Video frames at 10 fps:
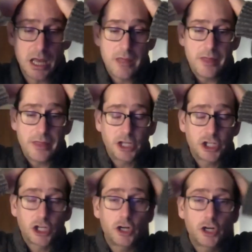that they
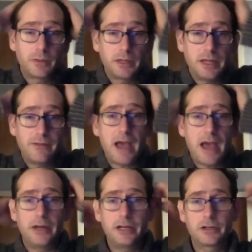just couldn't believe
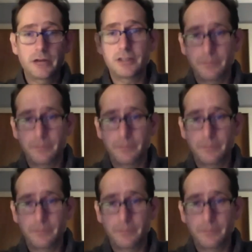how interested